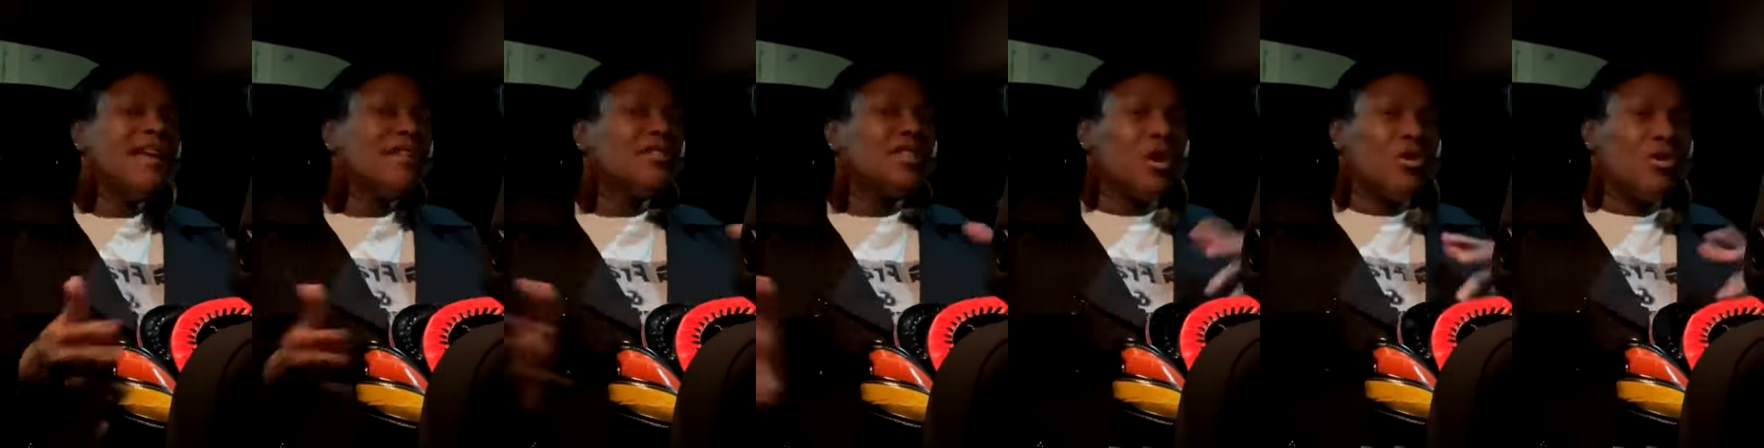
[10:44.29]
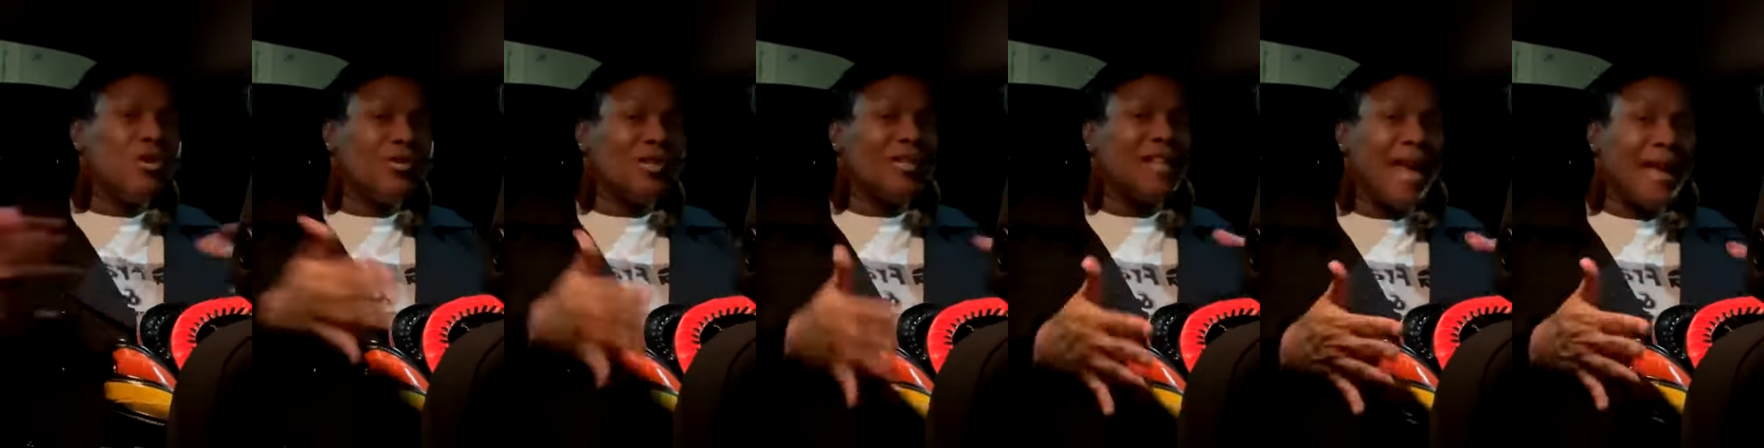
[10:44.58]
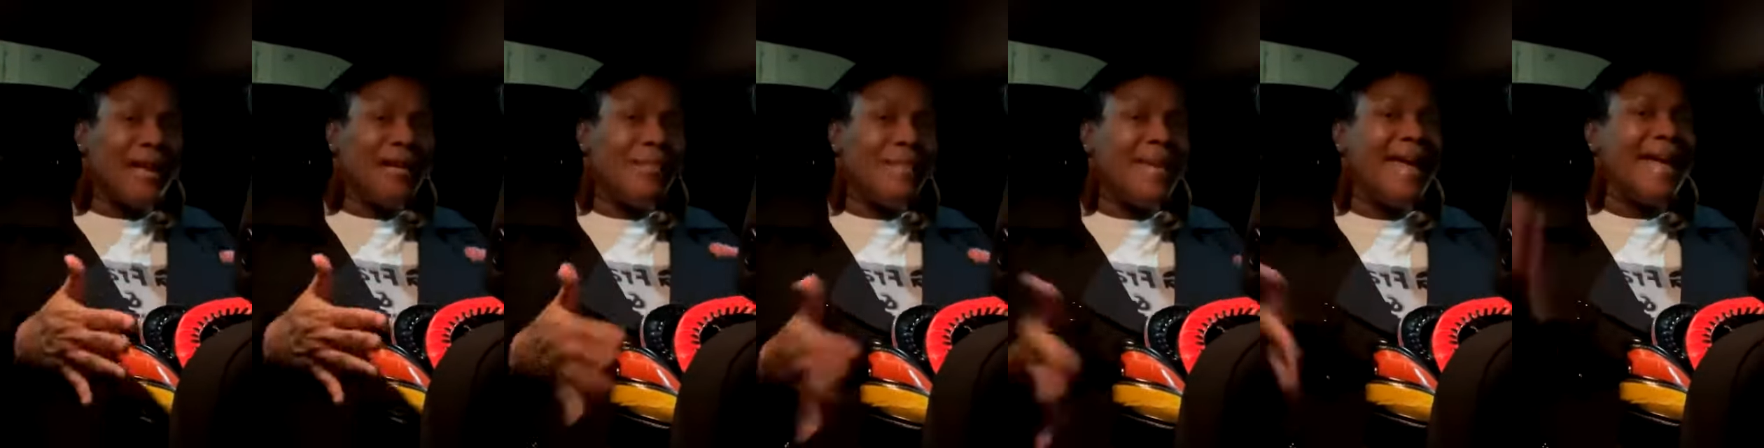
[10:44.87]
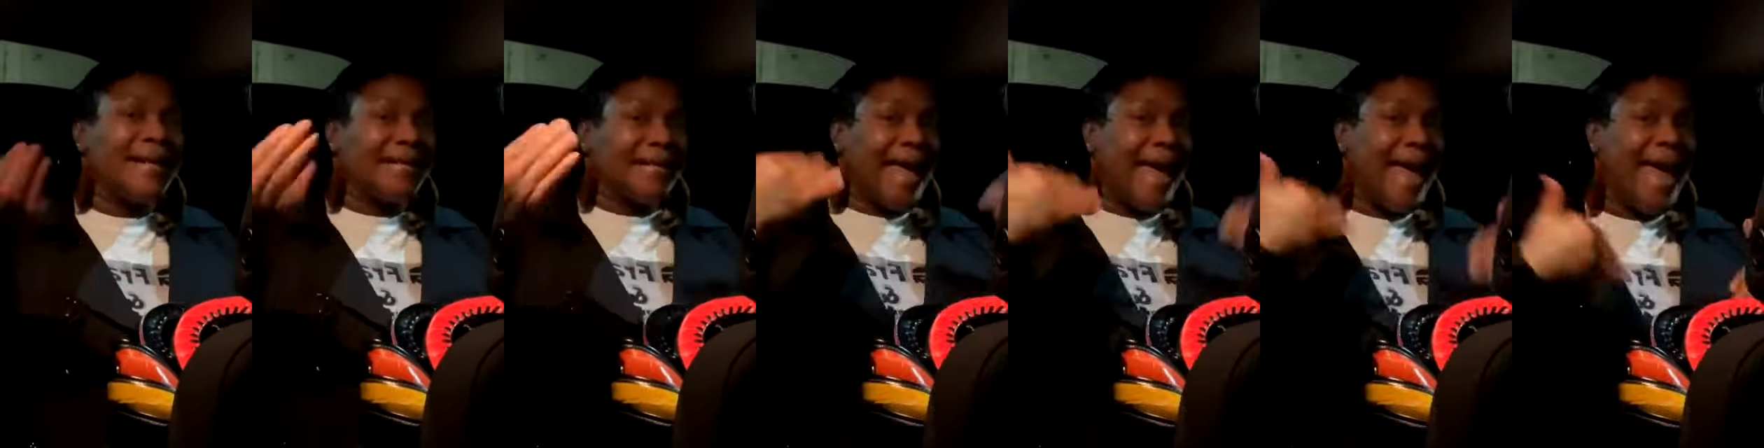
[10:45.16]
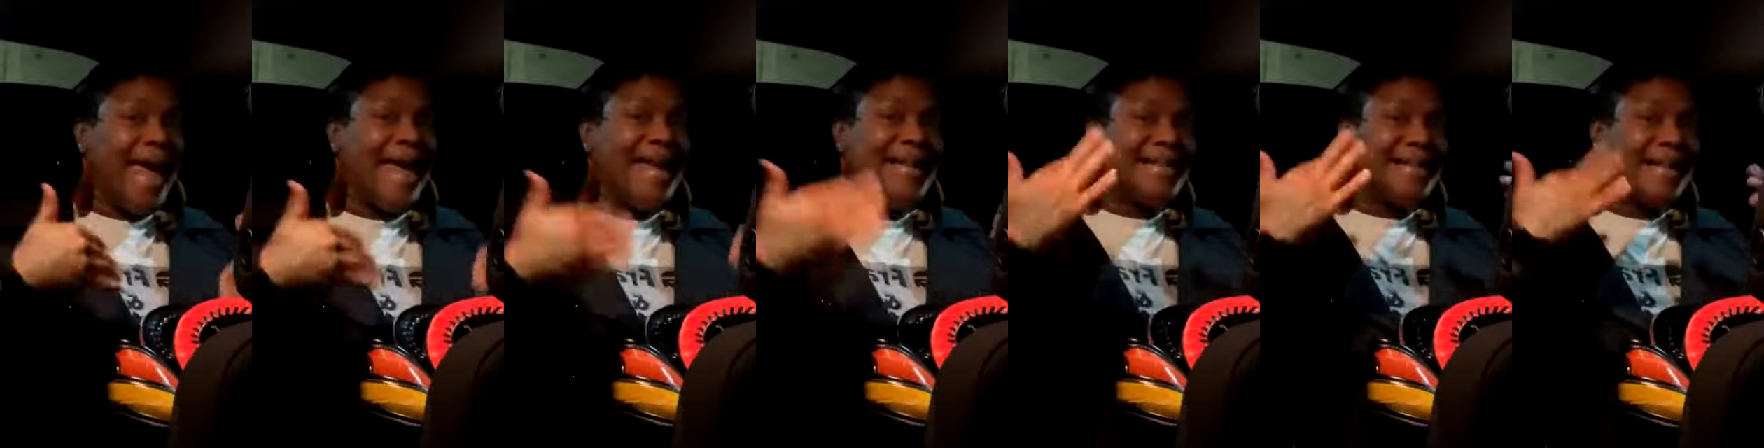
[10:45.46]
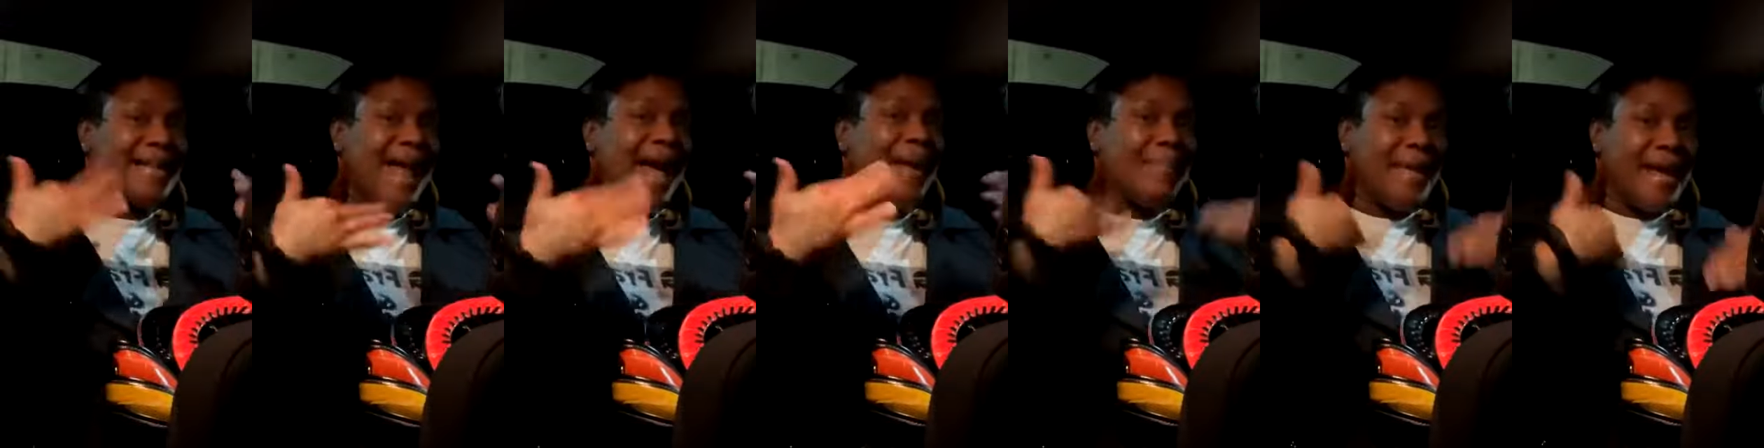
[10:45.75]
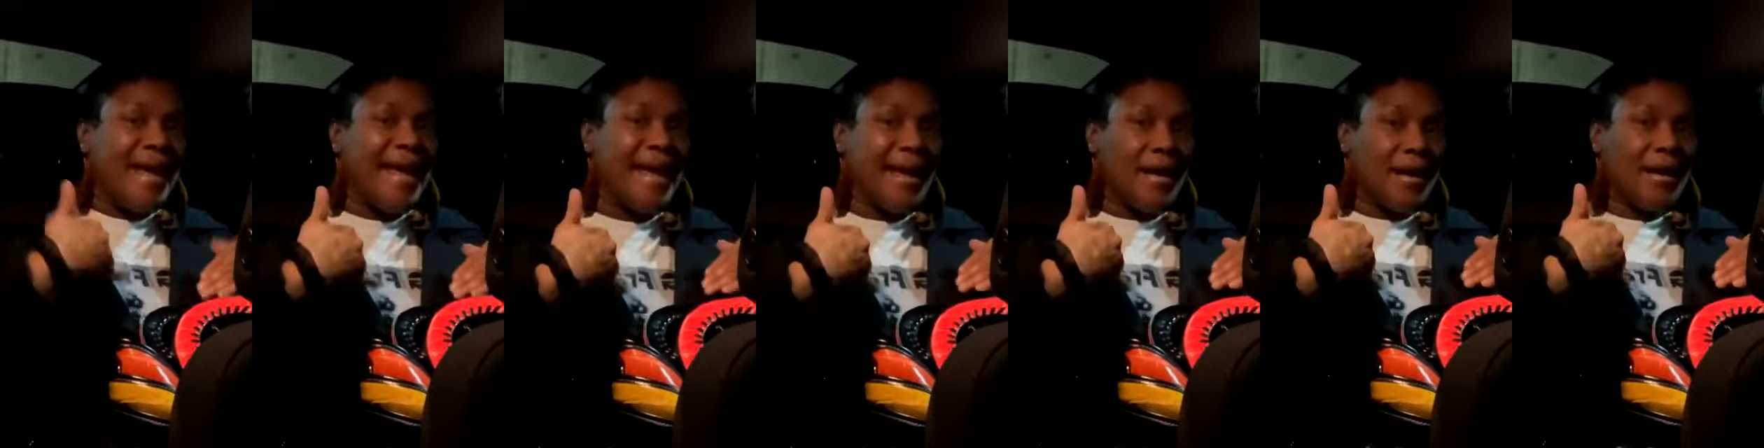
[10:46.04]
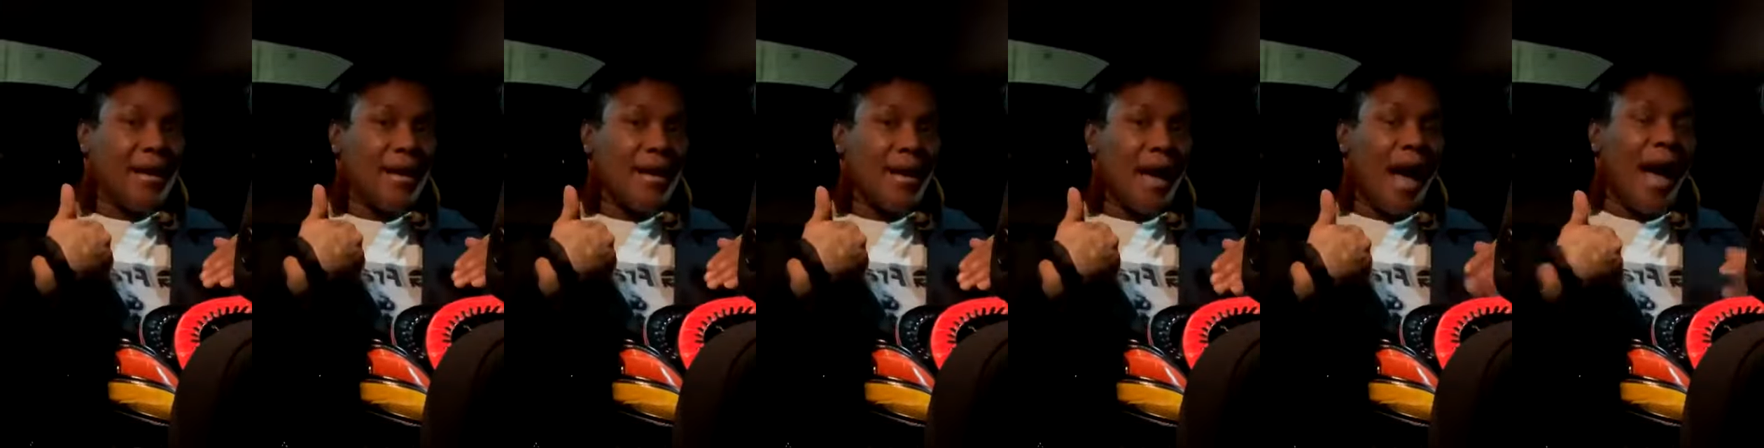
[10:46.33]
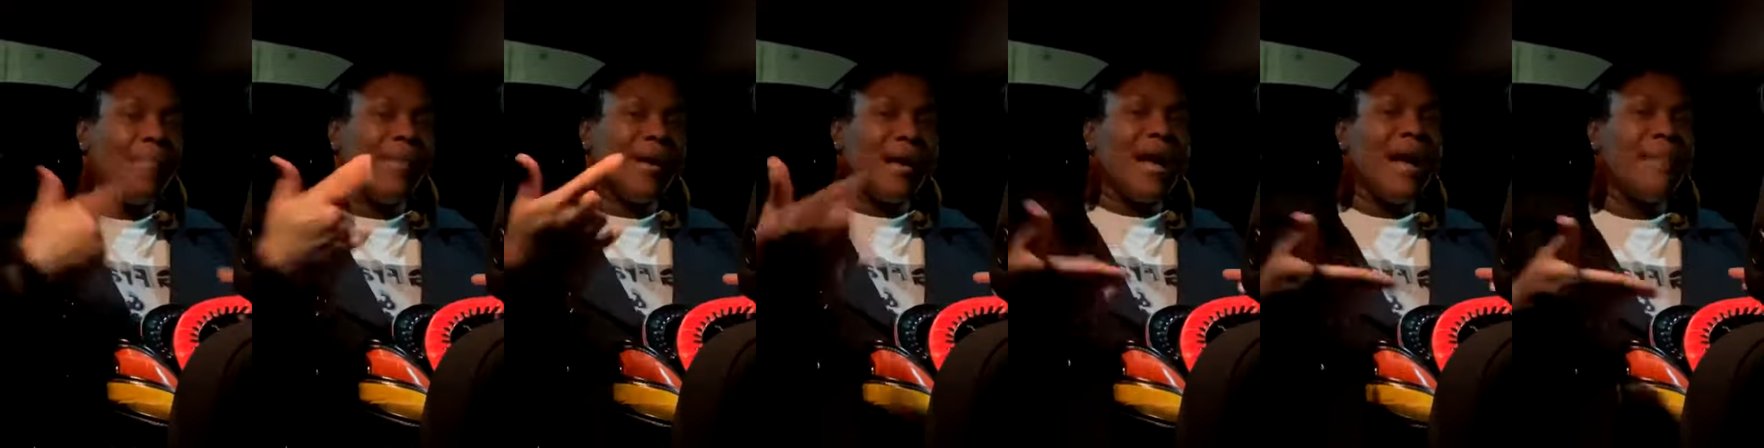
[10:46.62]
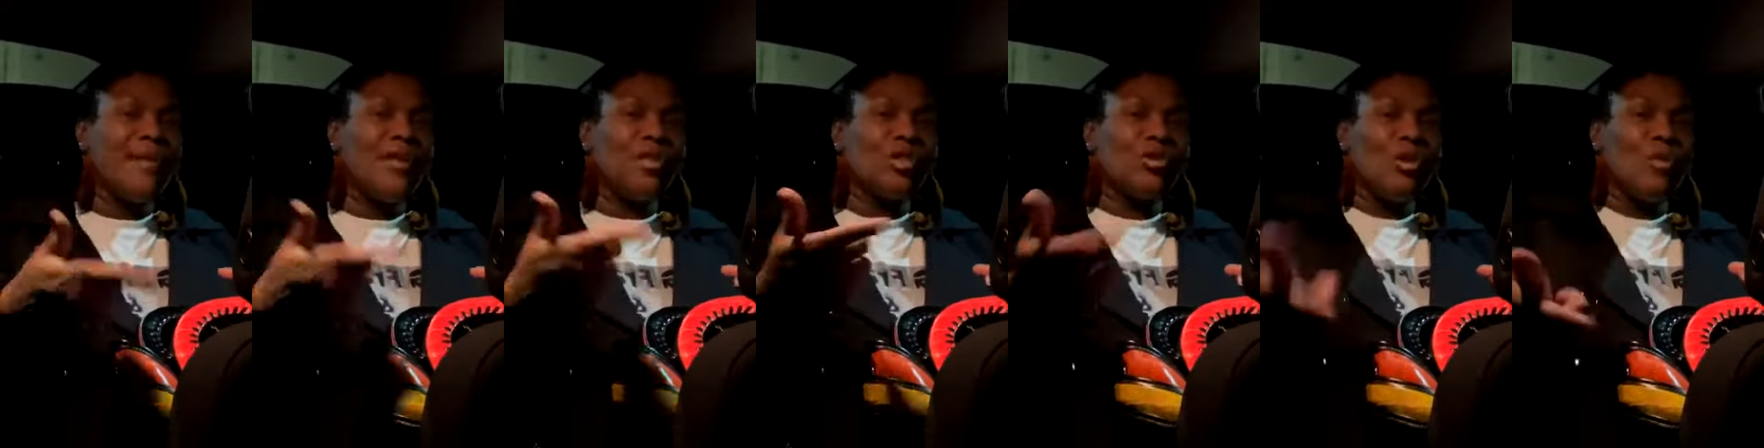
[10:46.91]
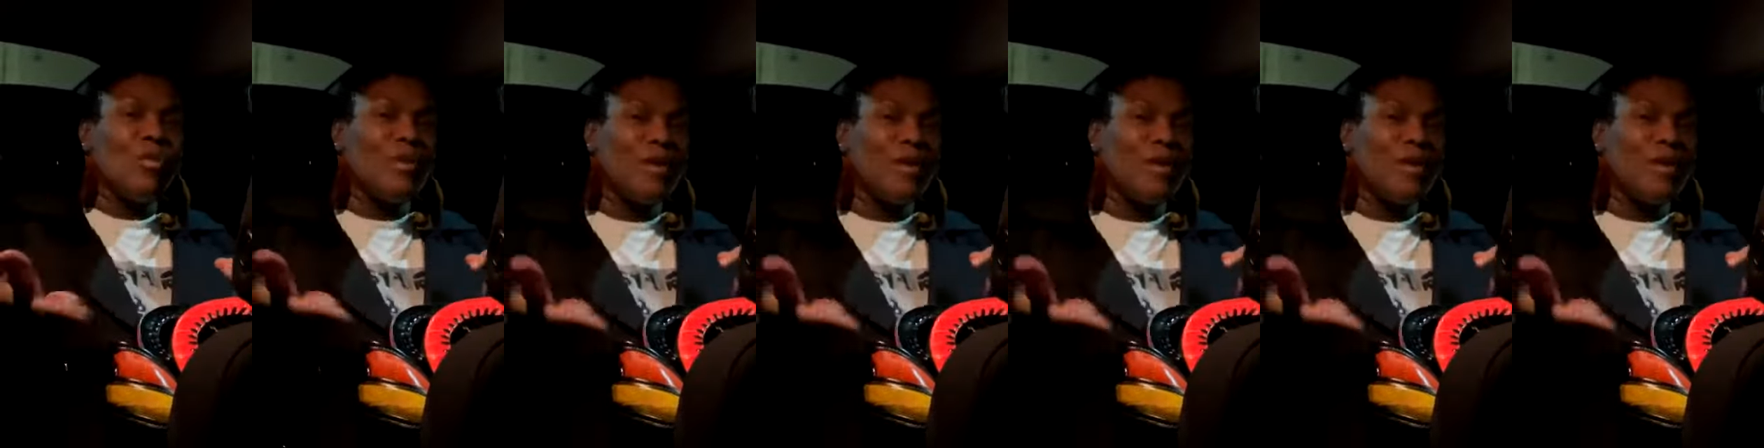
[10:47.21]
So you telling me at the age that I'm in, I'm gonna come into a